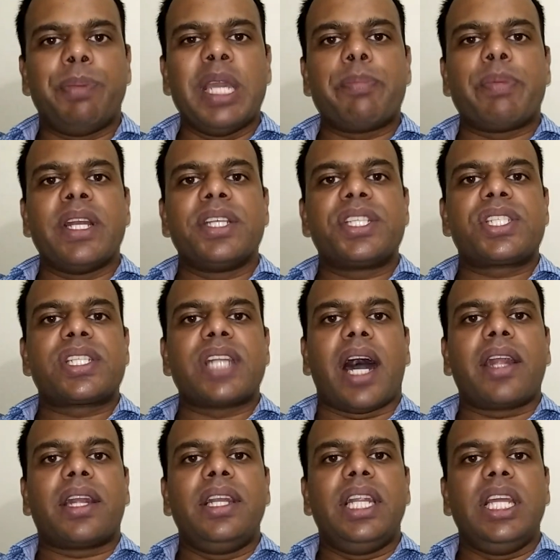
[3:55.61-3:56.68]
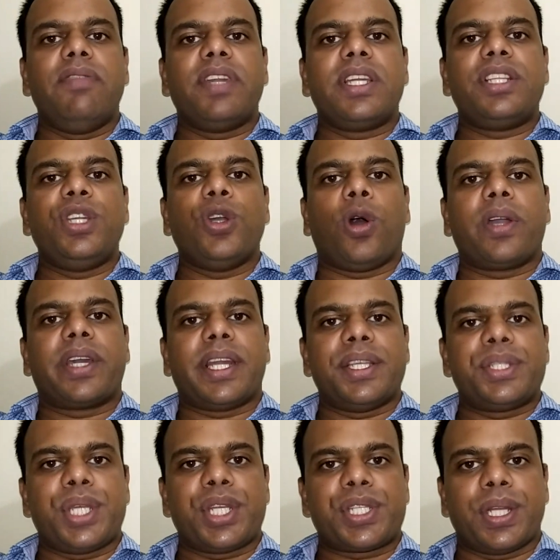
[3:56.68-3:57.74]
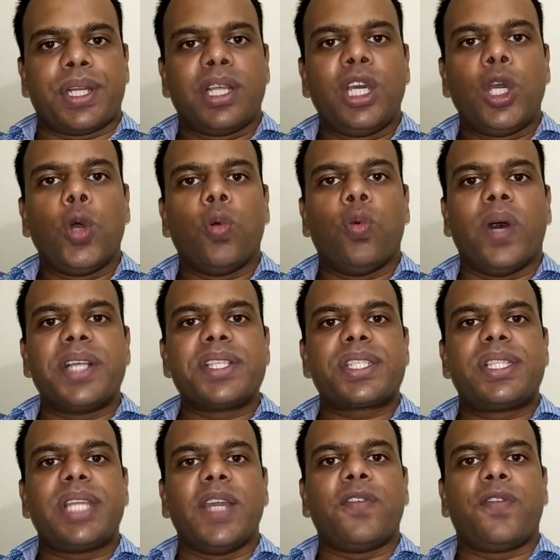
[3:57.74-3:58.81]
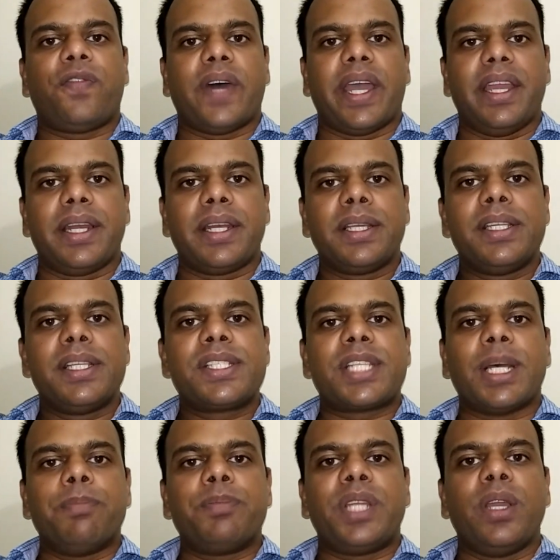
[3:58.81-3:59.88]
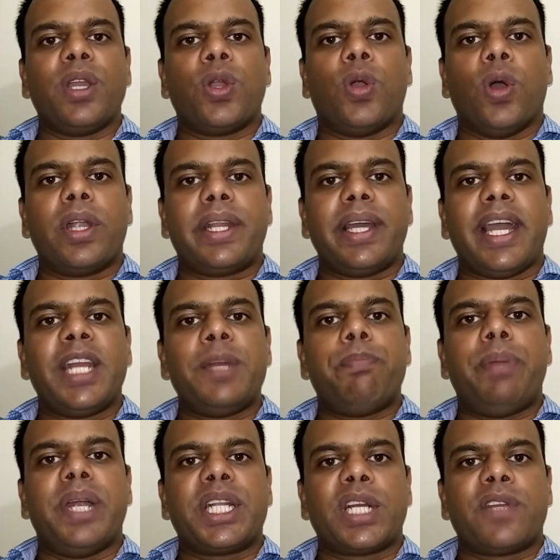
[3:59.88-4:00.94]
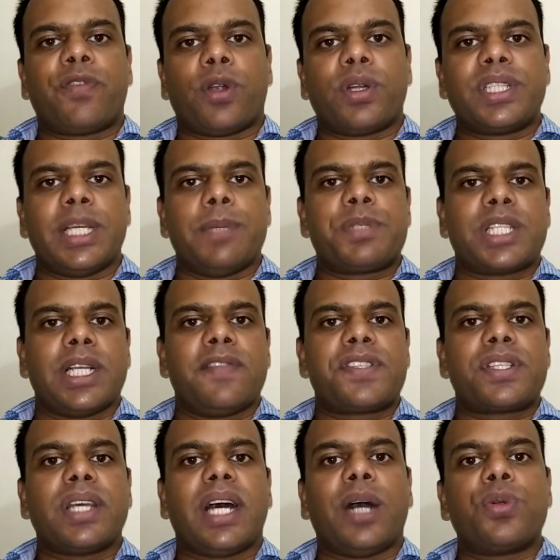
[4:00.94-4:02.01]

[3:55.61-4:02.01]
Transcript: People start leaving the organization once they find something good and better for themselves